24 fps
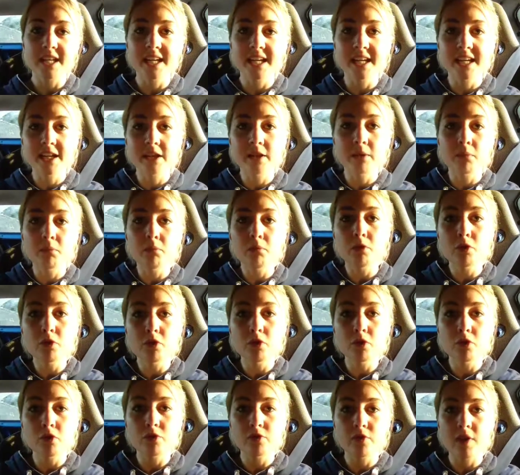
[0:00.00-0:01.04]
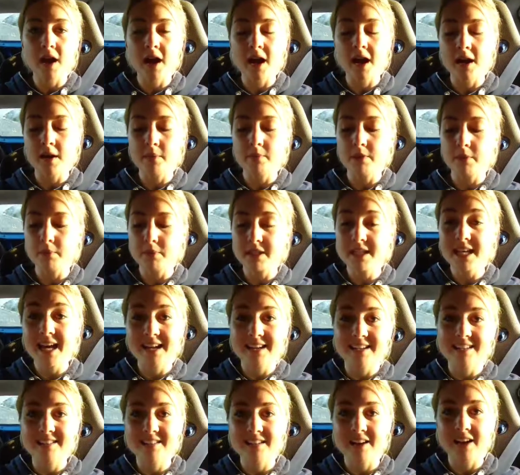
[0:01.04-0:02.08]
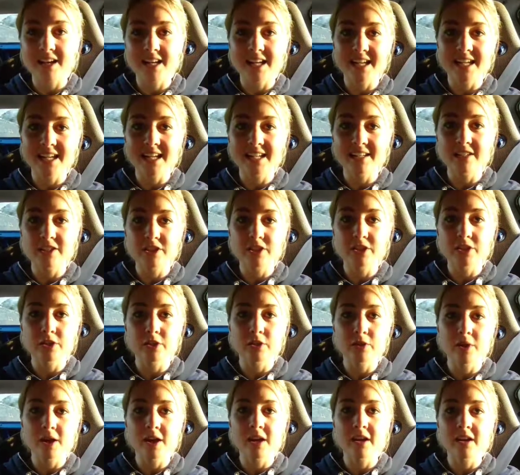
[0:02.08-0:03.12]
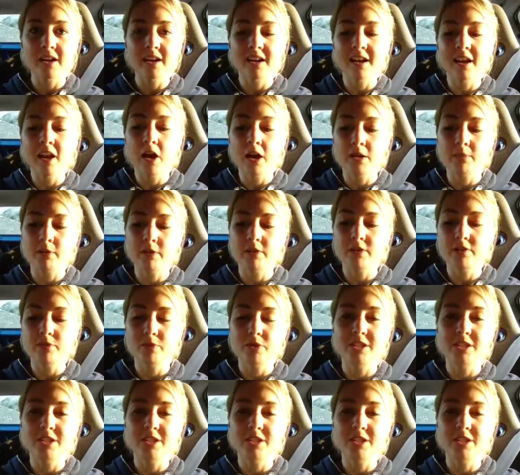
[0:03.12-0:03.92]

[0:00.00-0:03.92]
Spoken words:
it can move the patella slightly into alignment,